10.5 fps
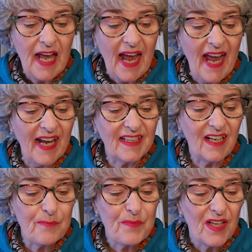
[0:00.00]
and
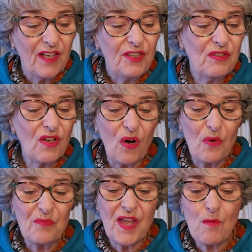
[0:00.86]

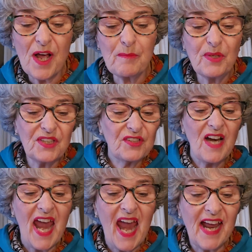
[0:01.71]
they want to put their
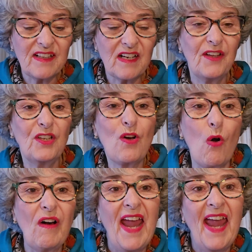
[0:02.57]
hand on the
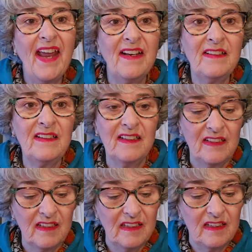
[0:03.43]
Koran
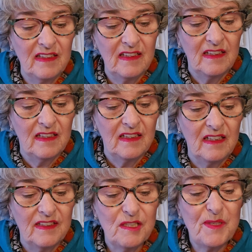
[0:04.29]

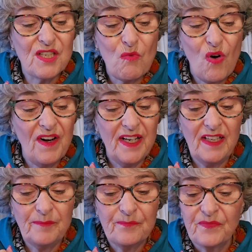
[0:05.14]
to be sworn
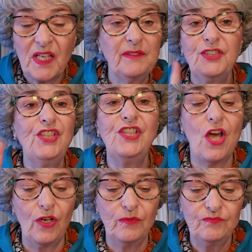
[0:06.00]
in.
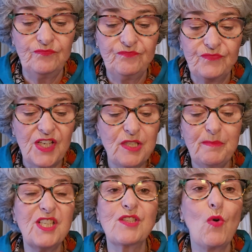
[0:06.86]
No, to
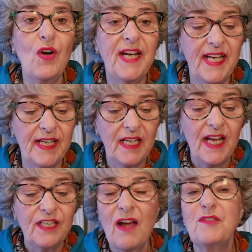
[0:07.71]
be sworn in,
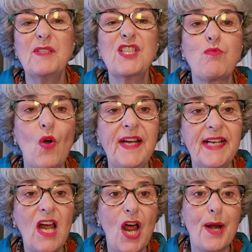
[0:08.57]
you have to be sworn
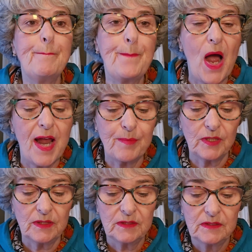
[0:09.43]
in on a
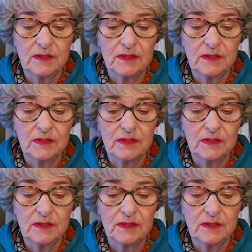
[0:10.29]
Bible.